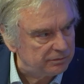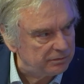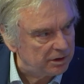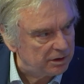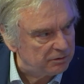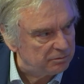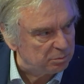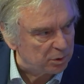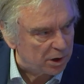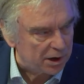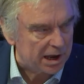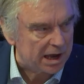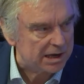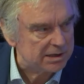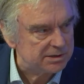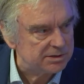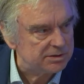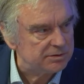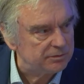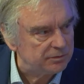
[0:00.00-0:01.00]
of
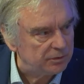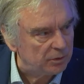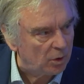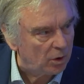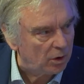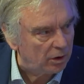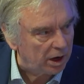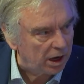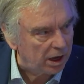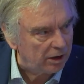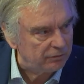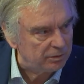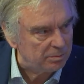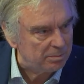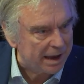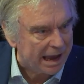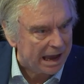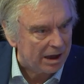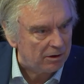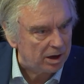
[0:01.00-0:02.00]
products for
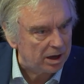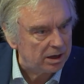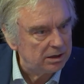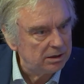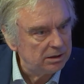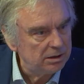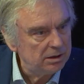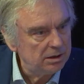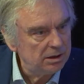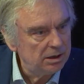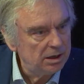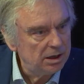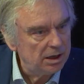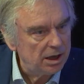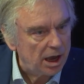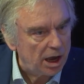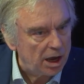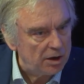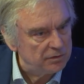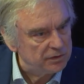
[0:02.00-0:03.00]
power
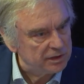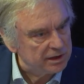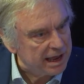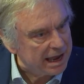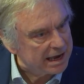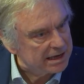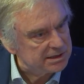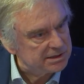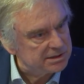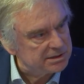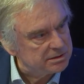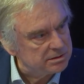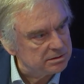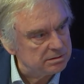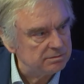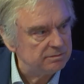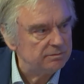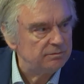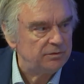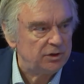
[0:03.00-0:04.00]
over the next
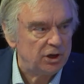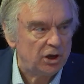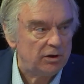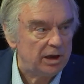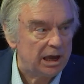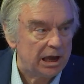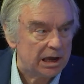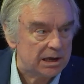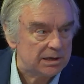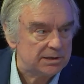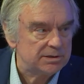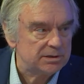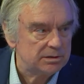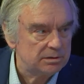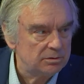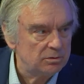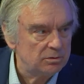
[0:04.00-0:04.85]
few years?